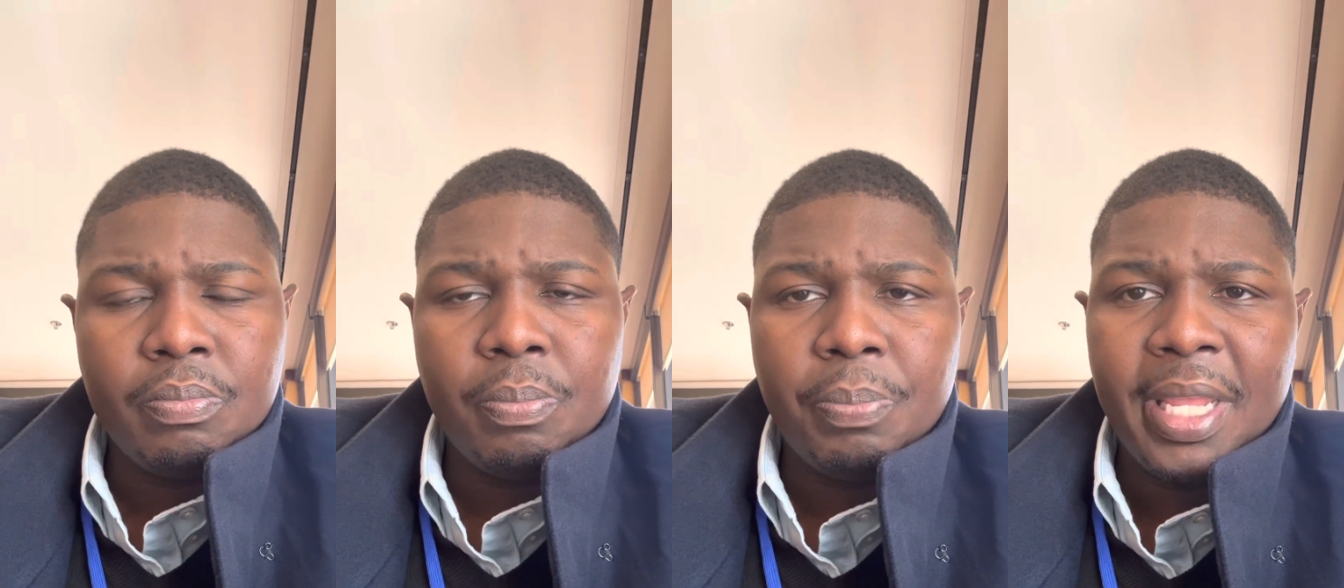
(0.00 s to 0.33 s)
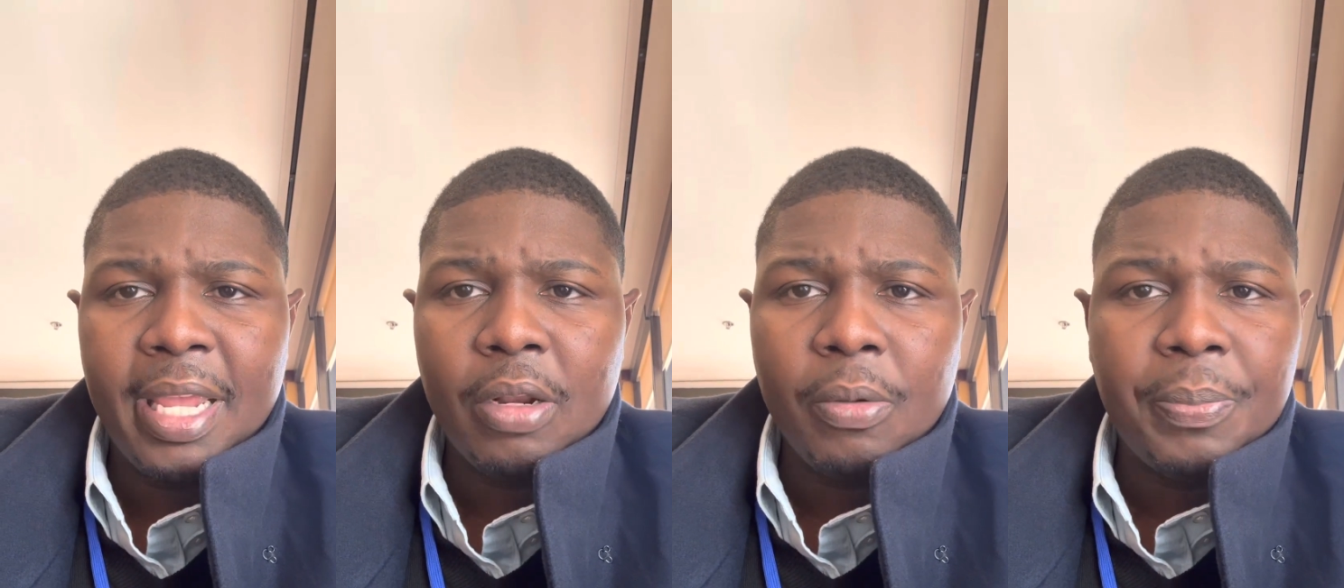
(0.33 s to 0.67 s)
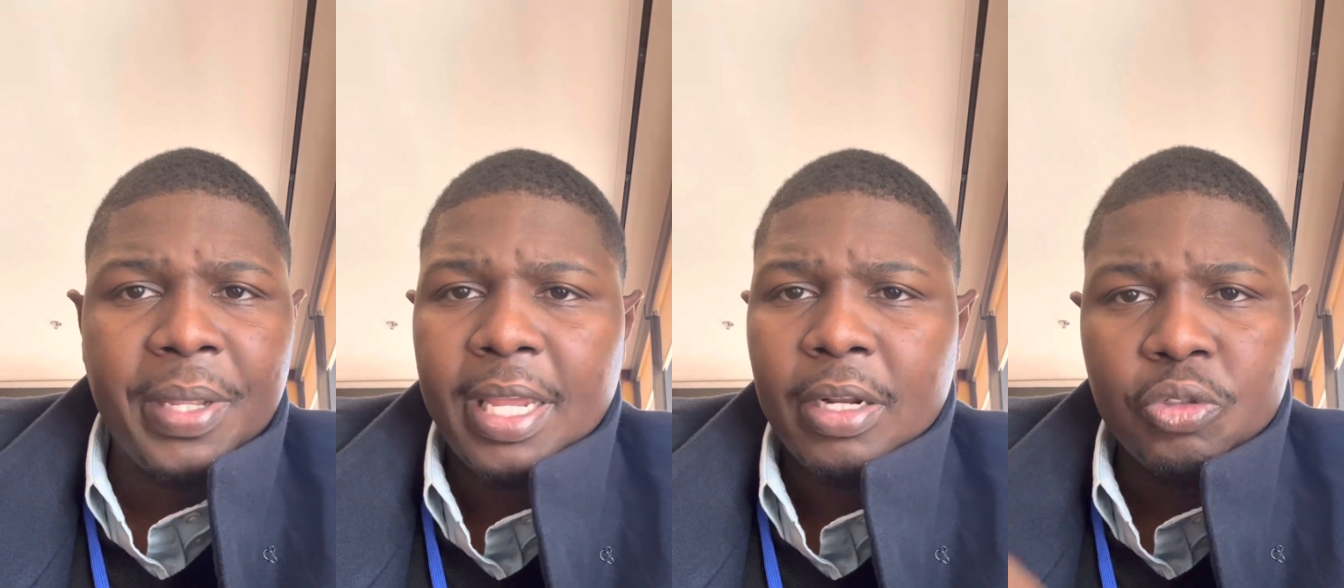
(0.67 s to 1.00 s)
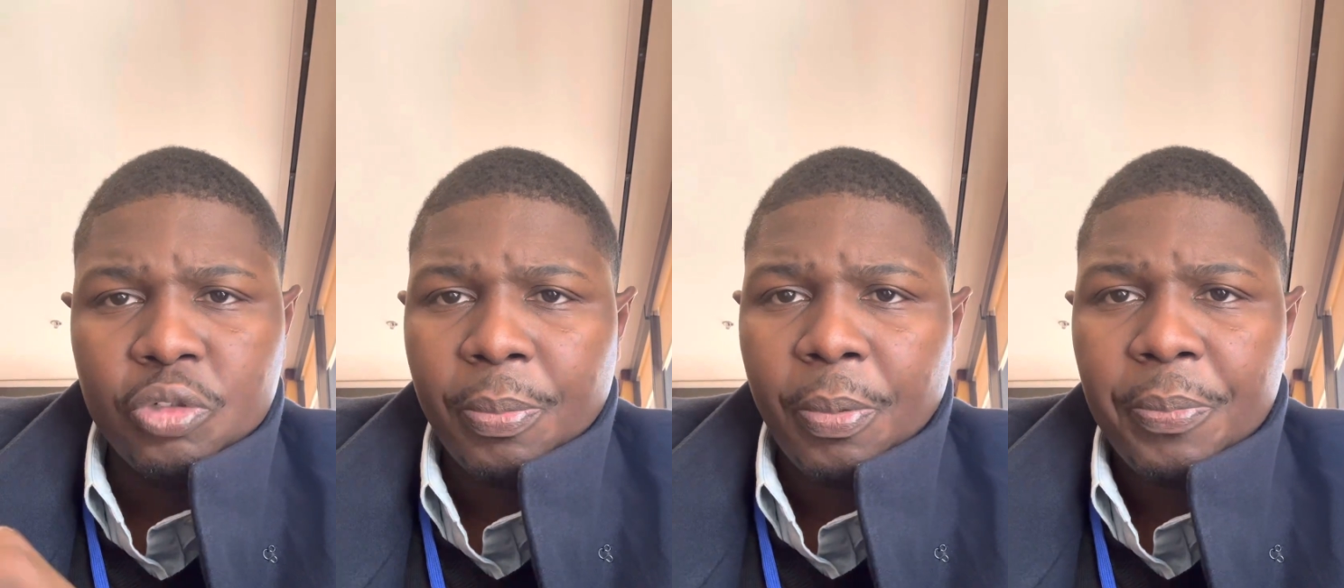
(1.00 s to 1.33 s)
piano,
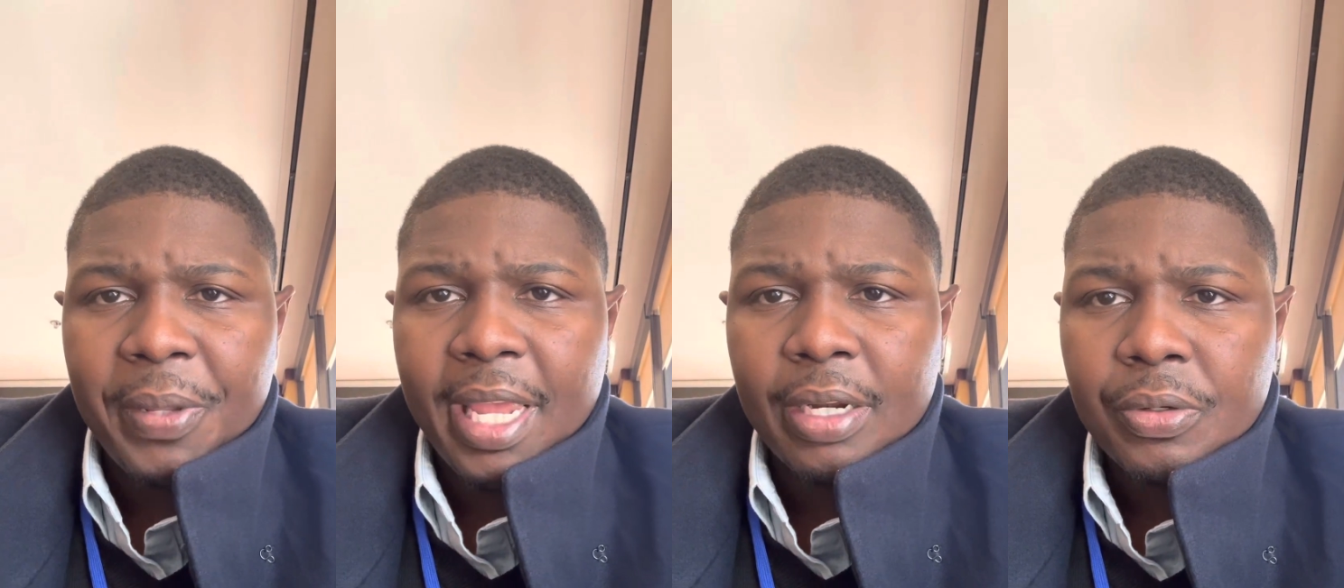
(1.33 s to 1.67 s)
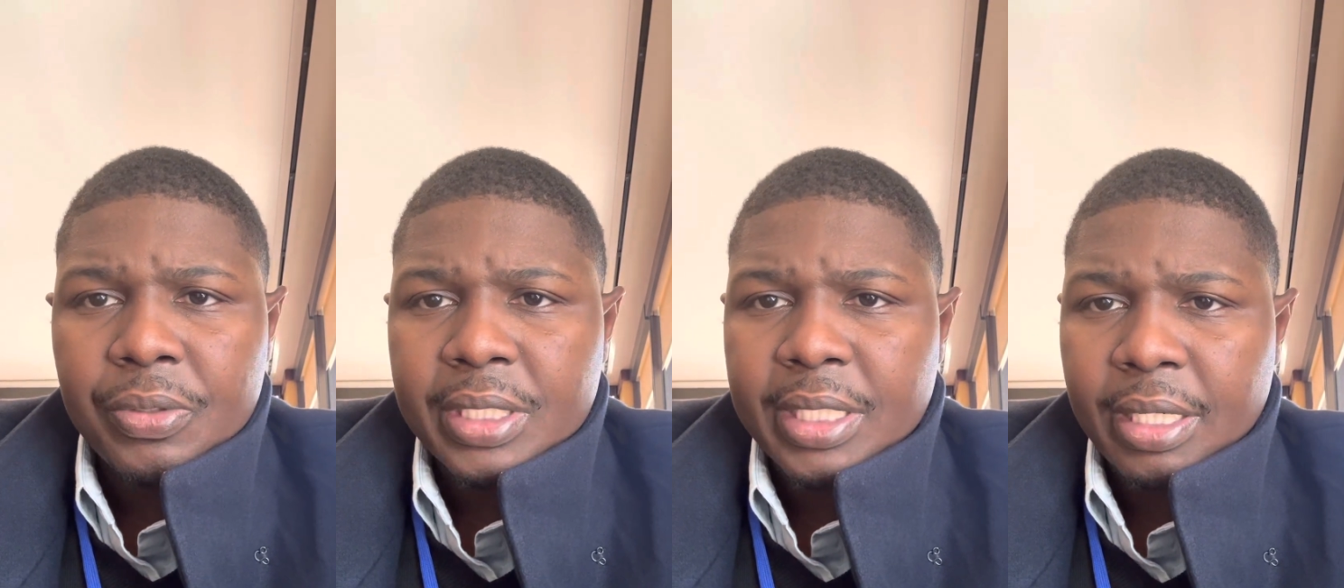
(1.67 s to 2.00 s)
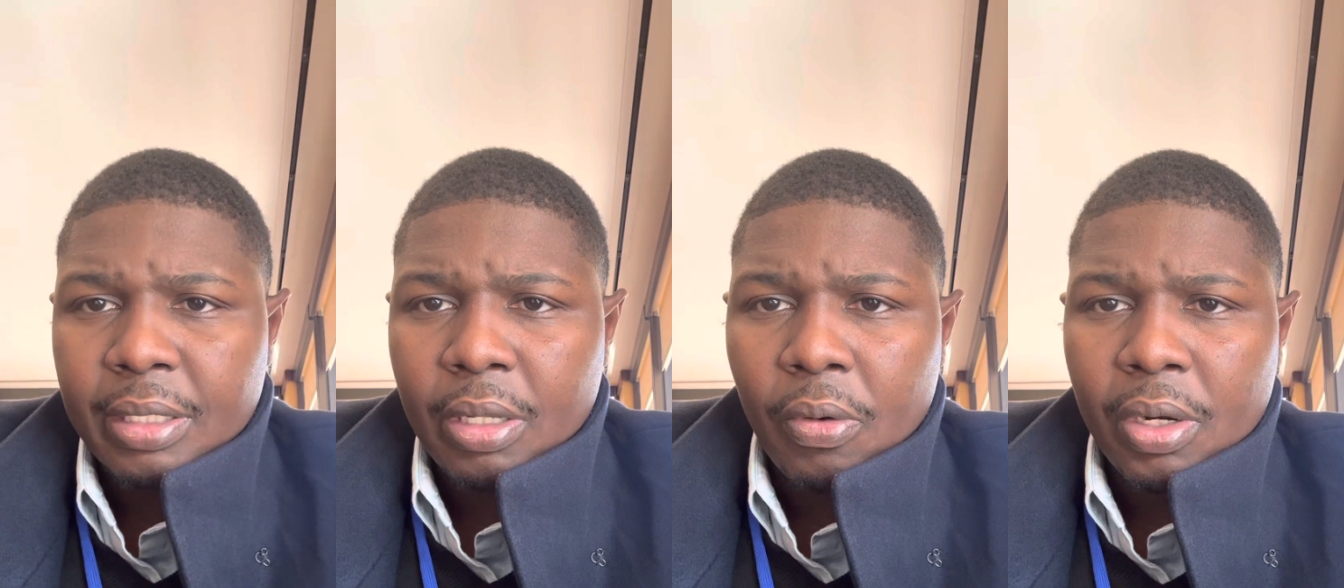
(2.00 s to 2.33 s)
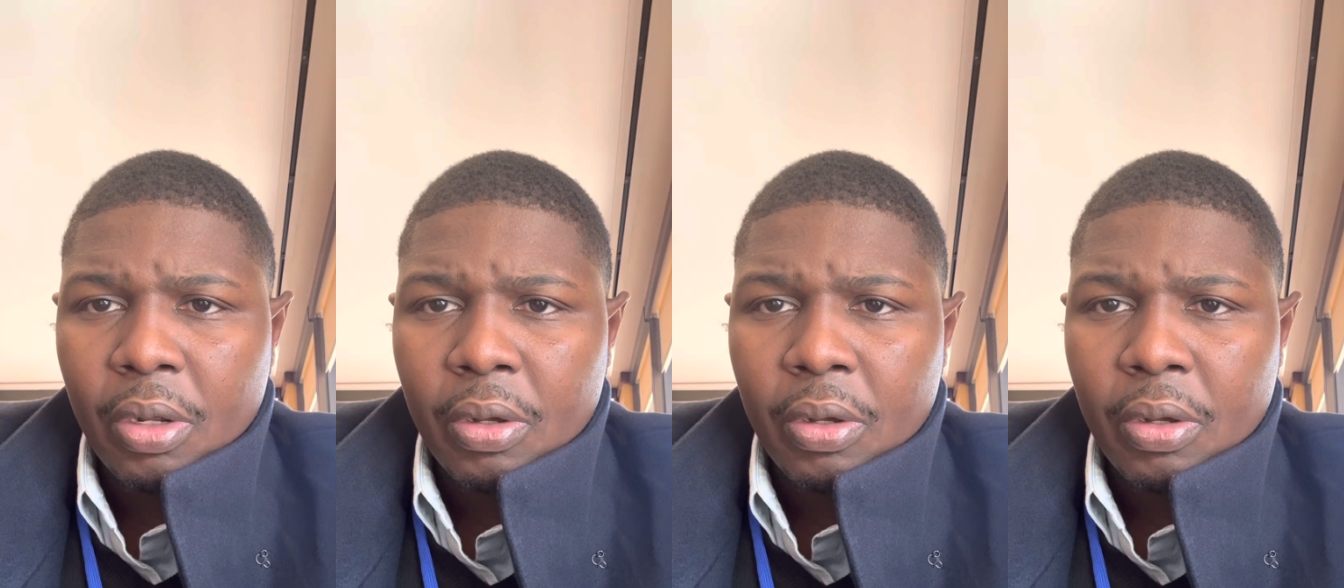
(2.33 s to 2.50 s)
triple pianos going